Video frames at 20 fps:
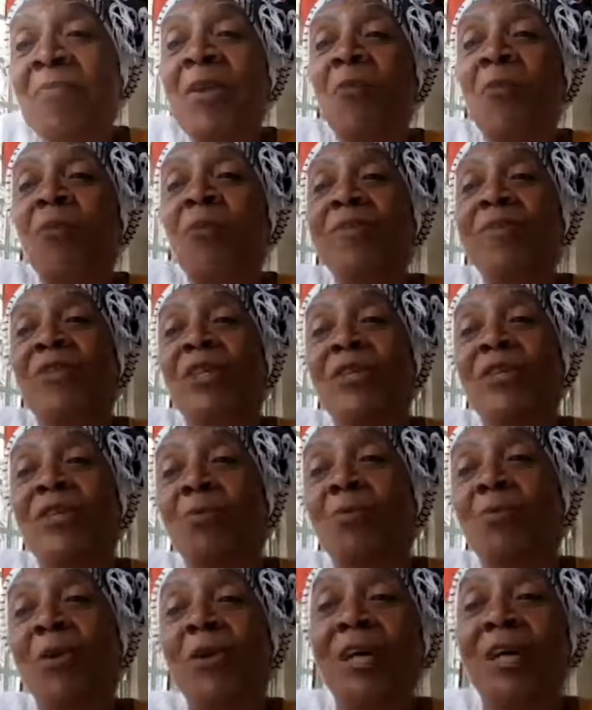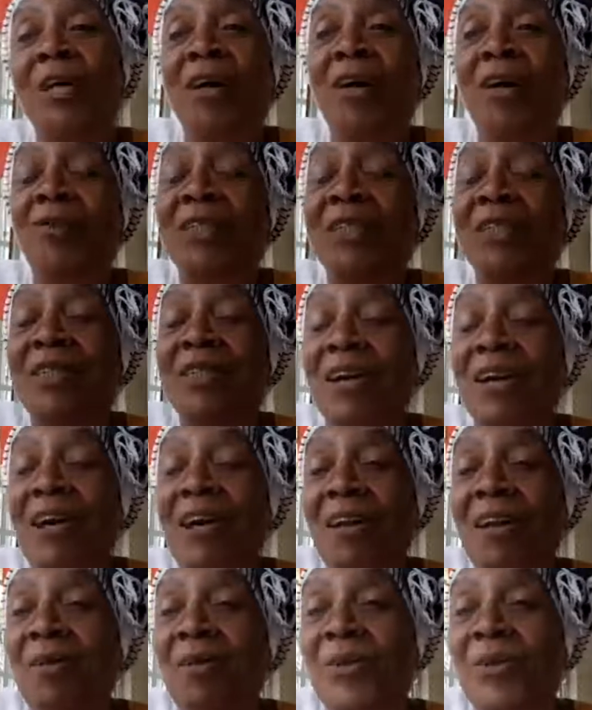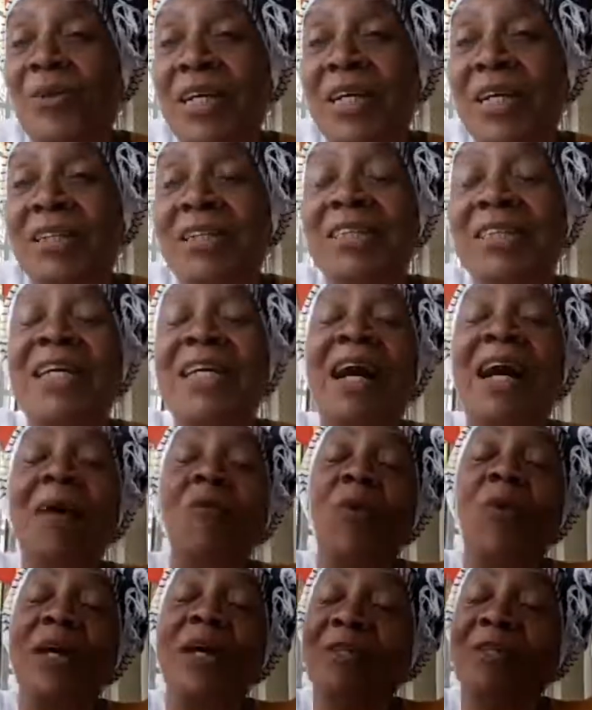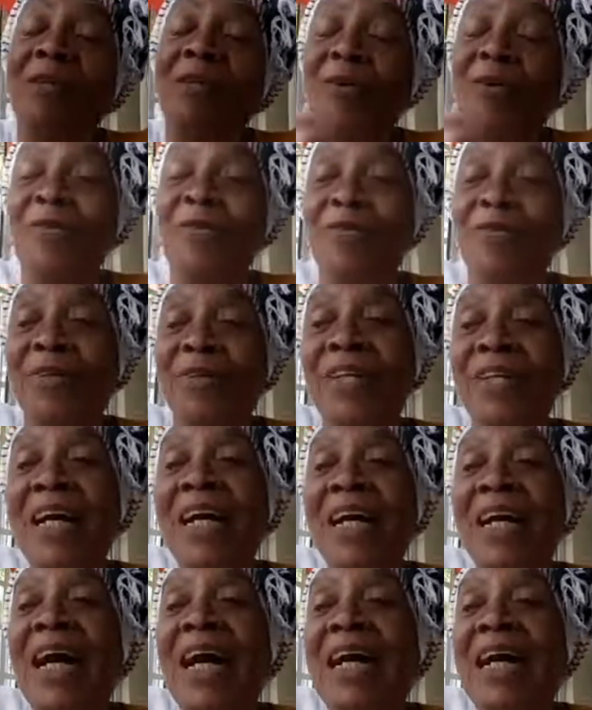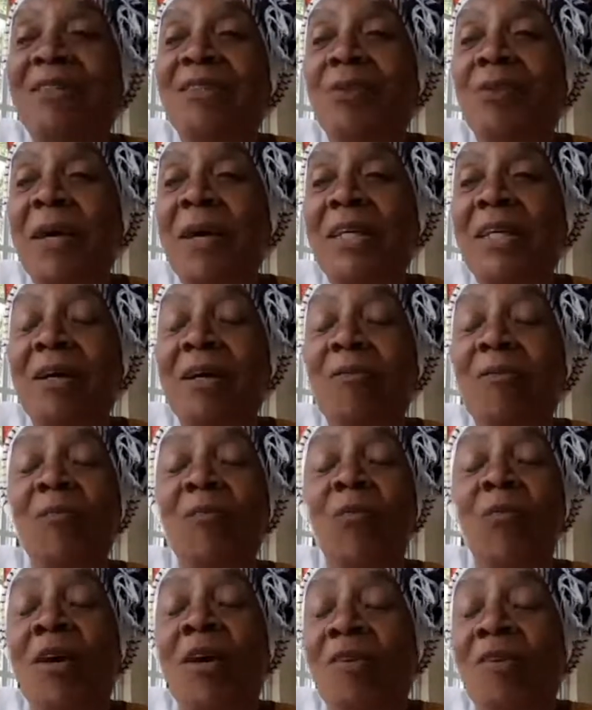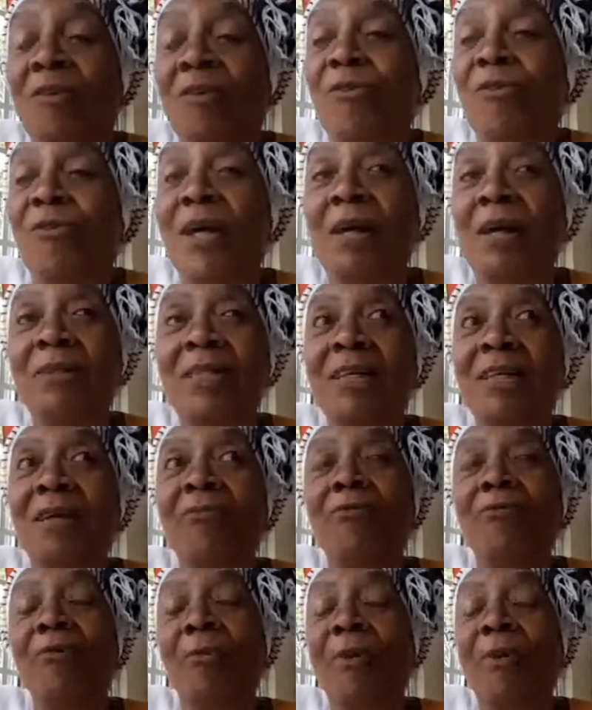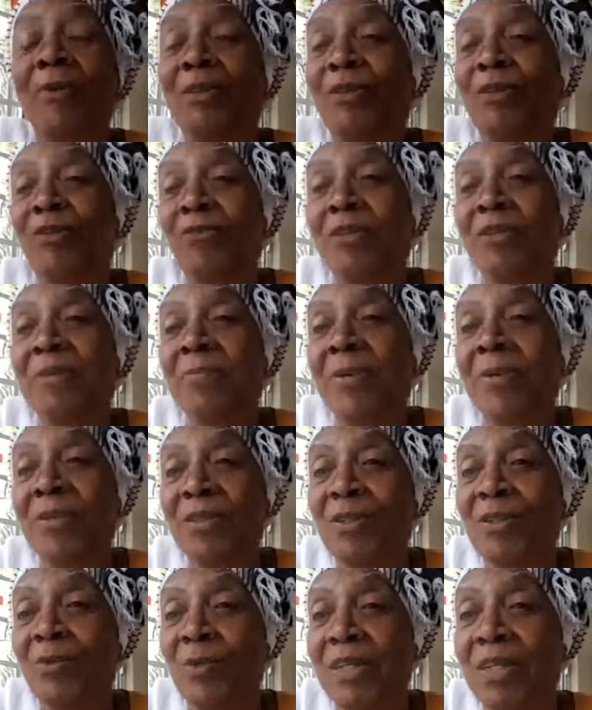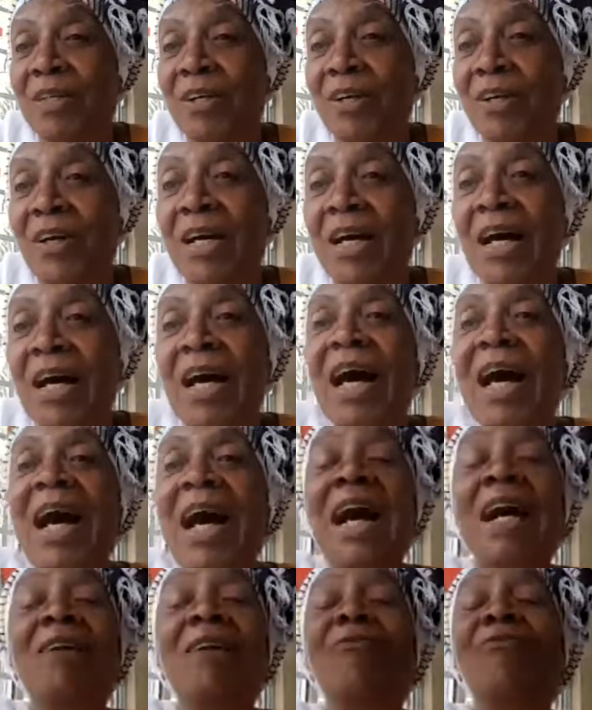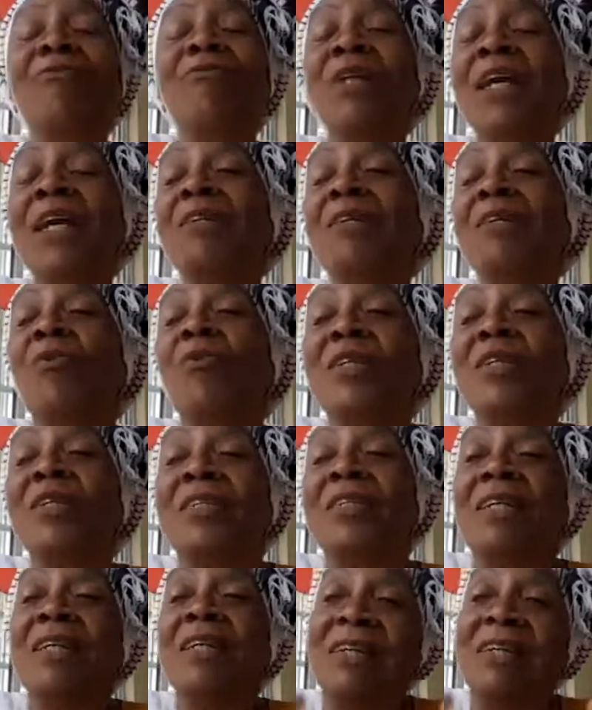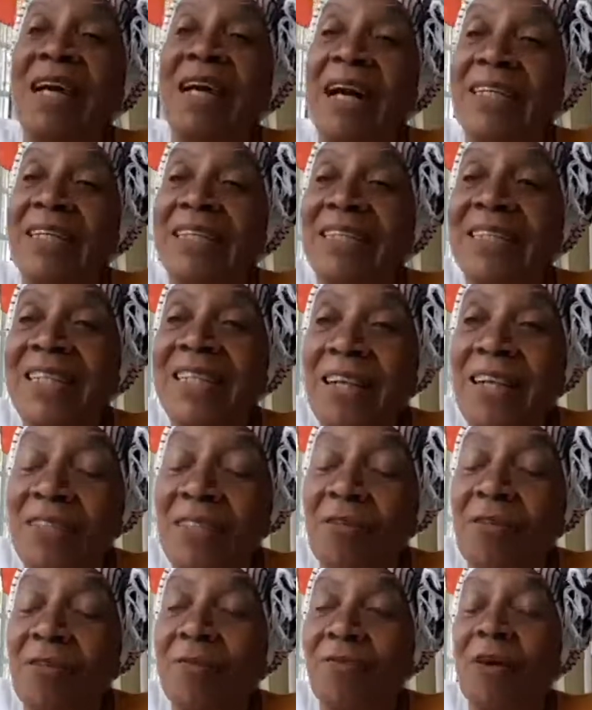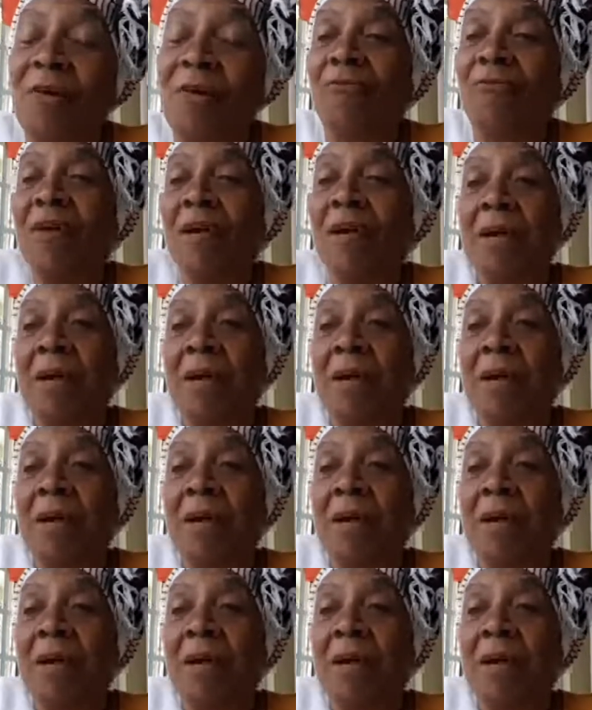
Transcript: We've just bought a house in the Hollywood Hills. I went over and spent I was there for about 3 months with her. And Vanetta was at the center of her fame.